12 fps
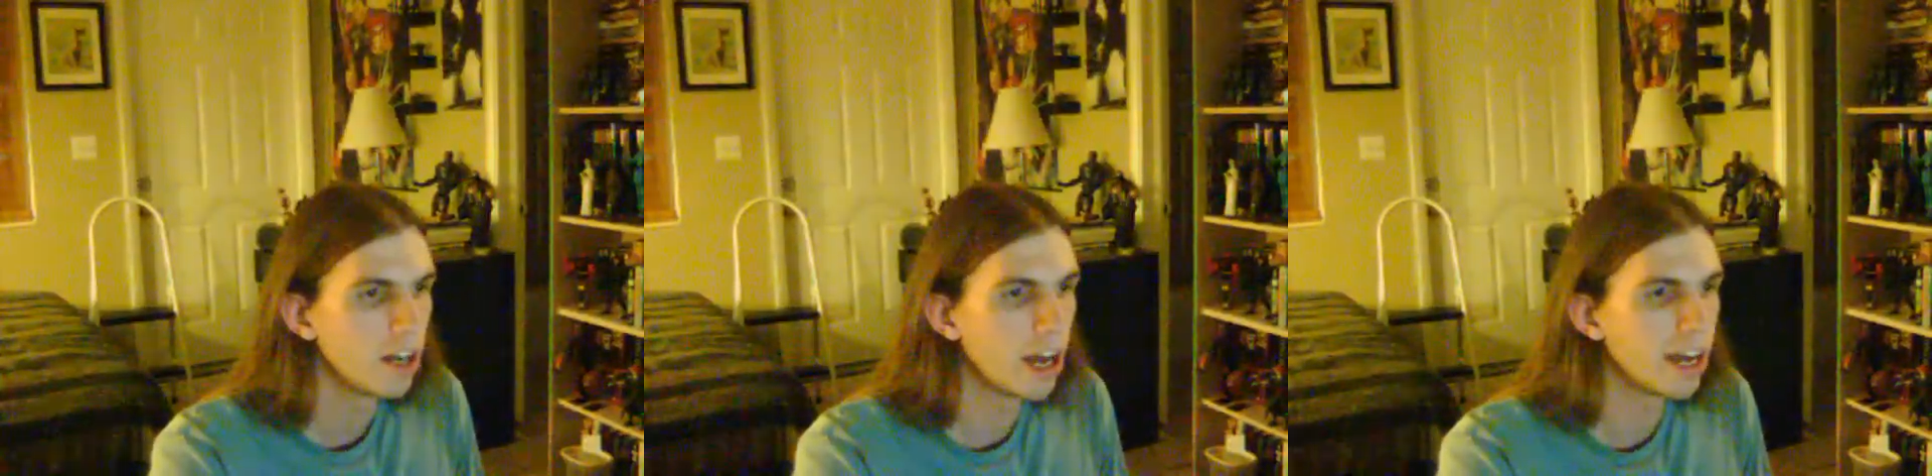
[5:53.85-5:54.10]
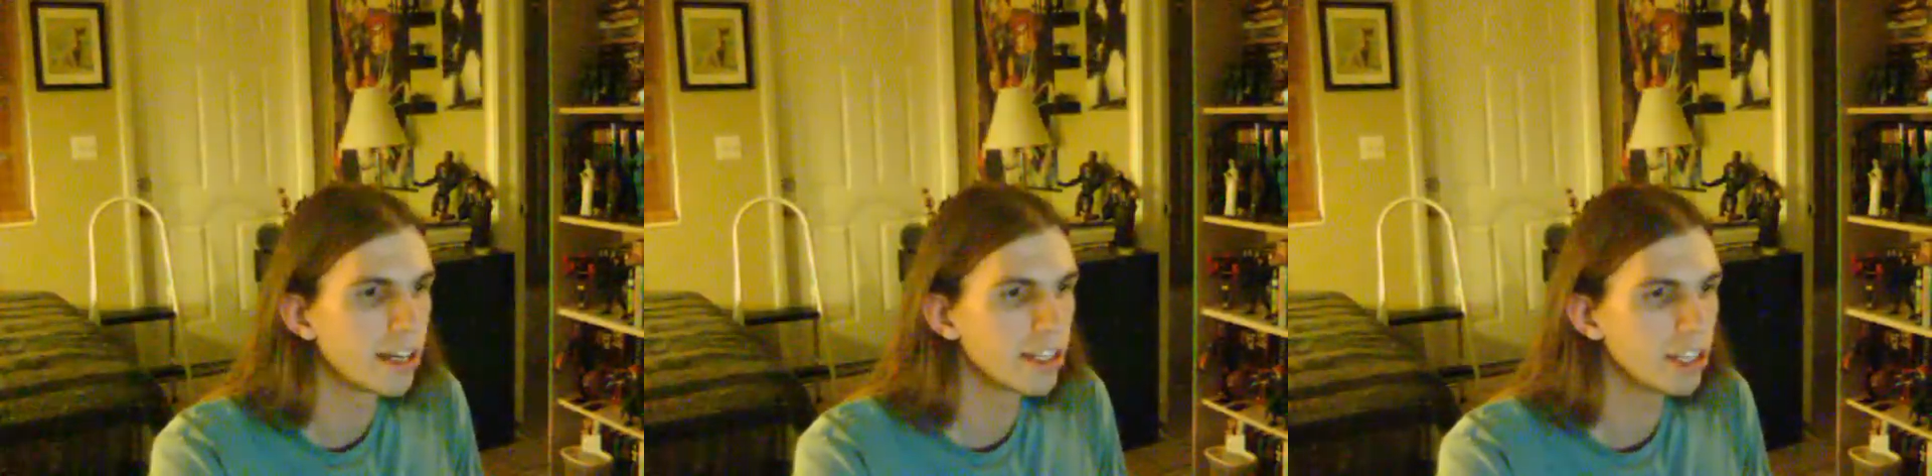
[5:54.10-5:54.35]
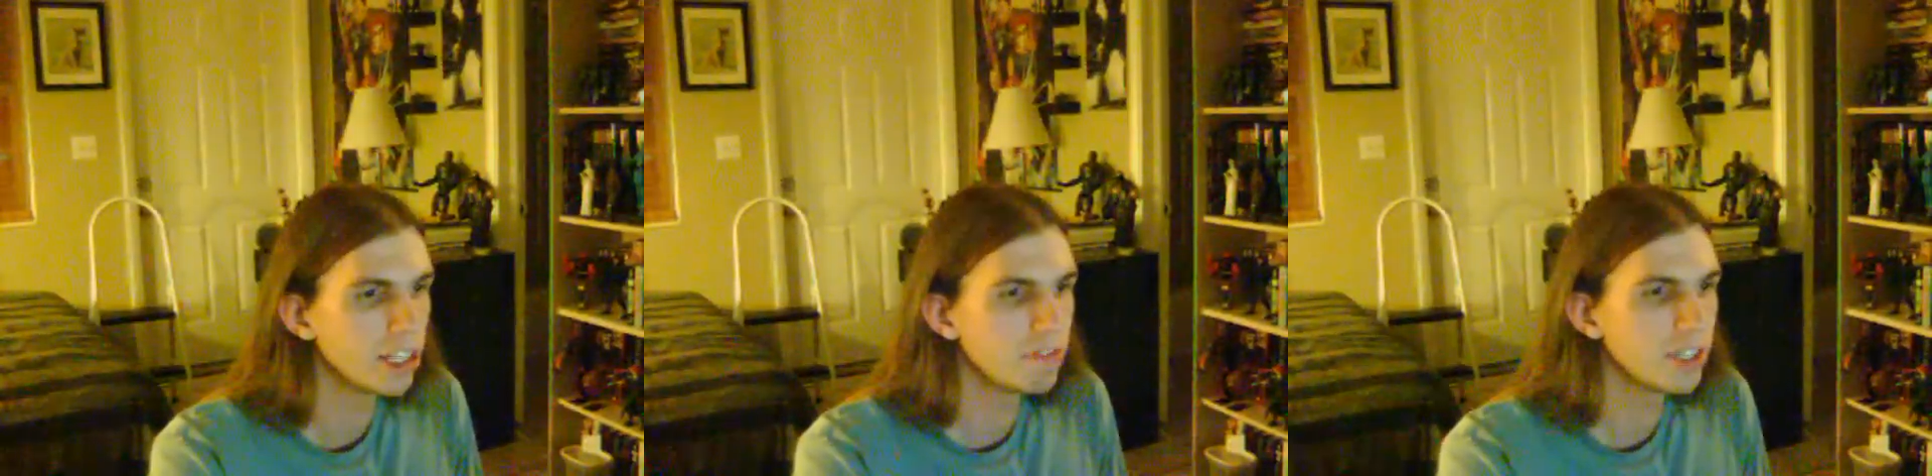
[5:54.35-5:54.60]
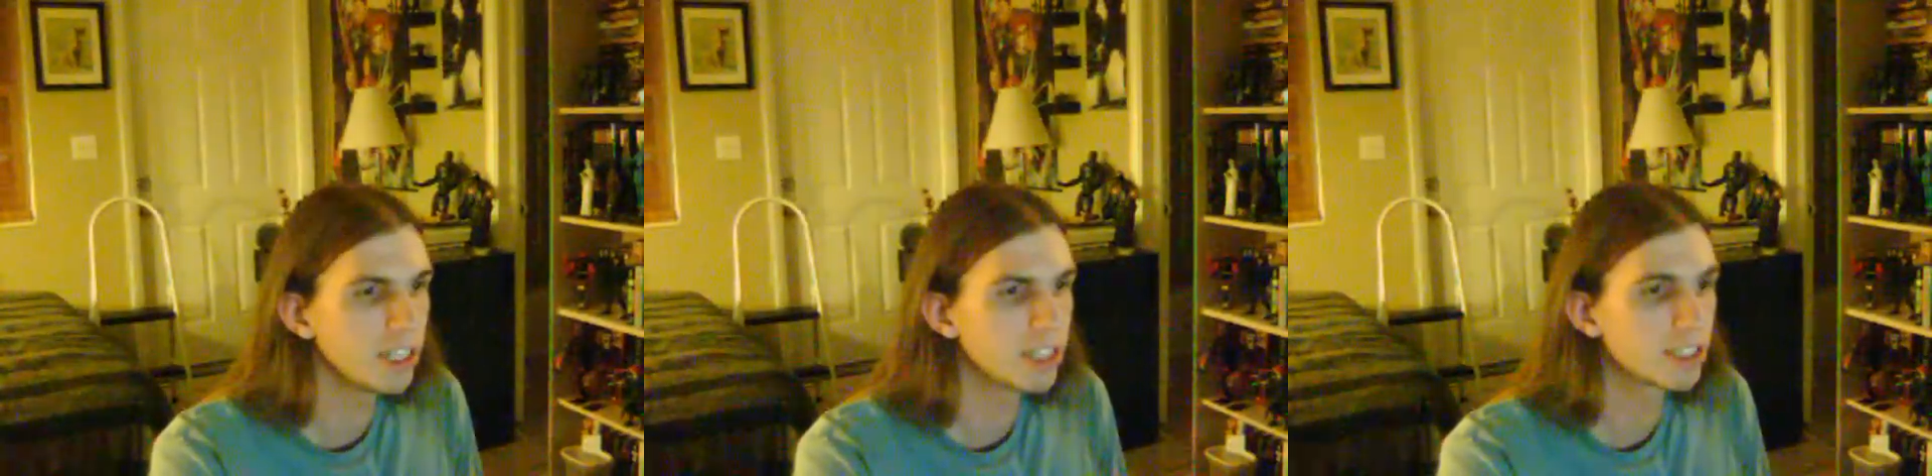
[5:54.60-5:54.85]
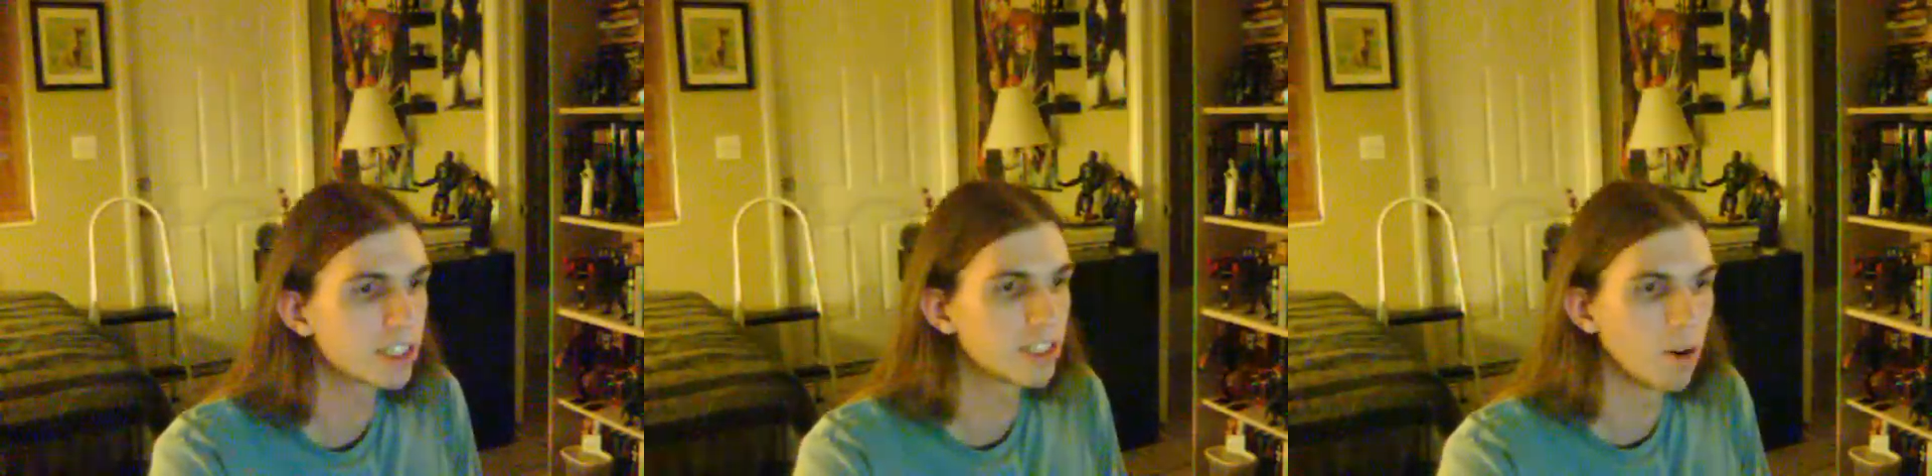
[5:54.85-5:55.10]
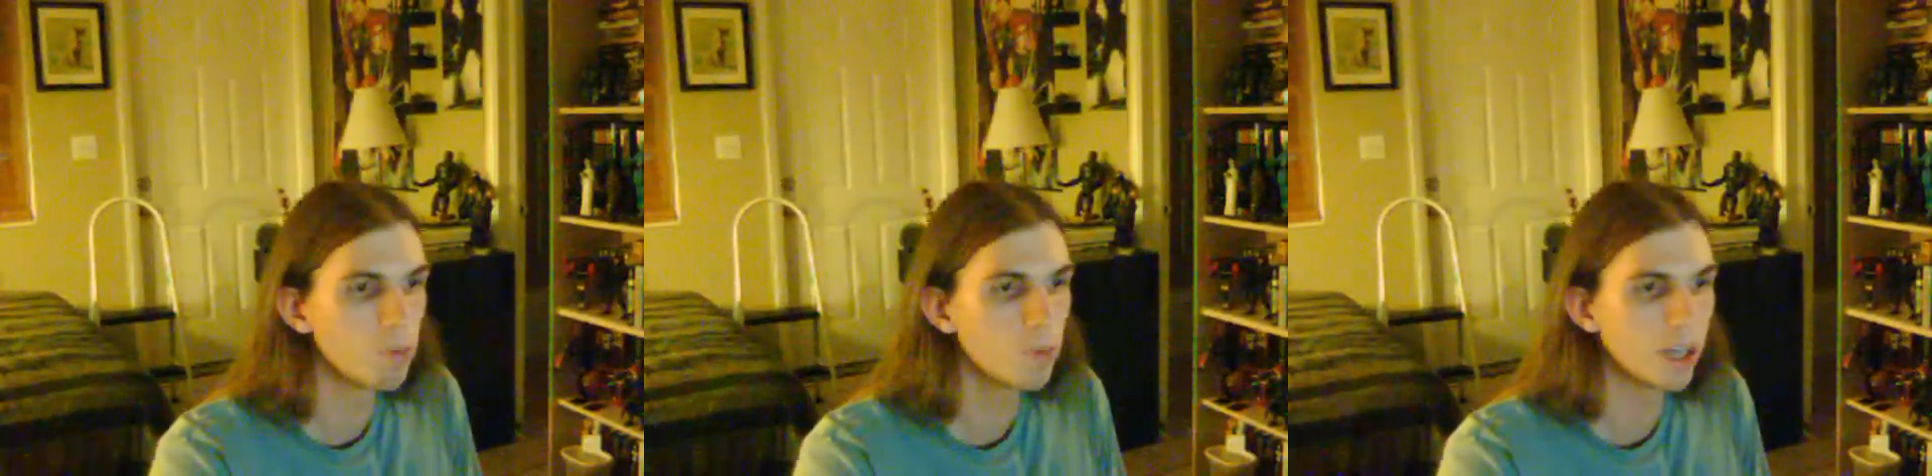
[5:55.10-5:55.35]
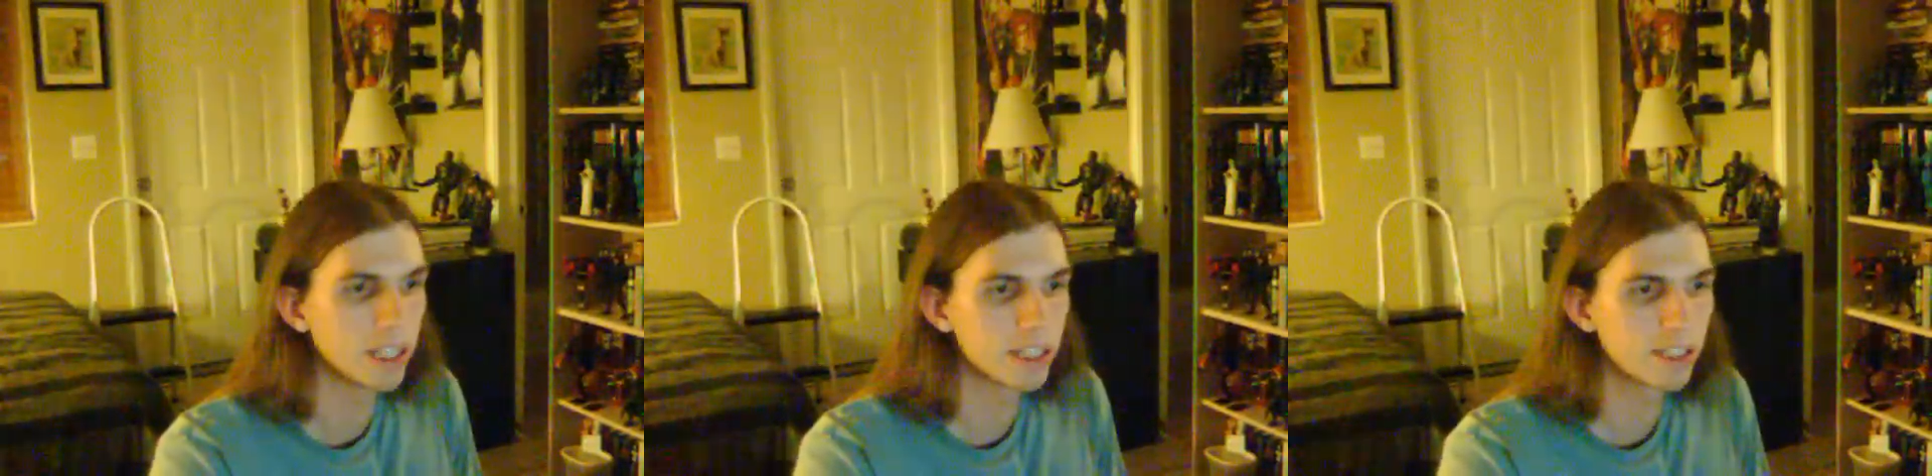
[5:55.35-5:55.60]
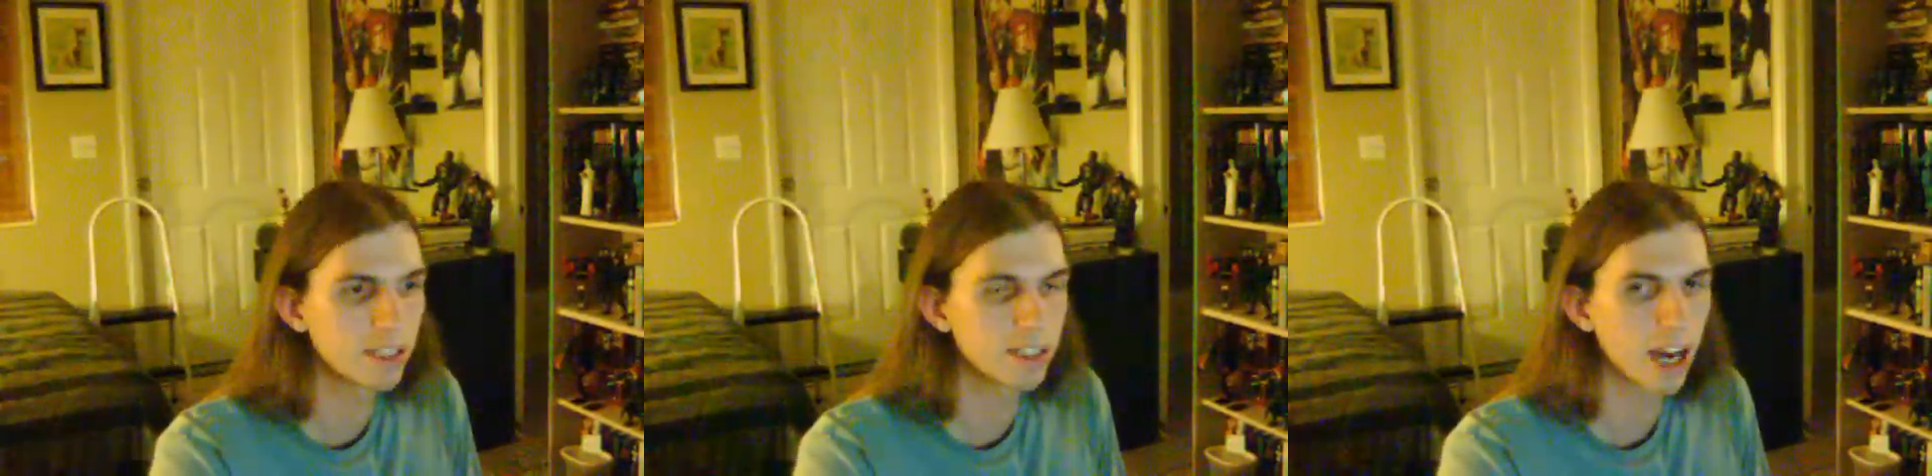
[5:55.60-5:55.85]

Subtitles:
and even in some ways,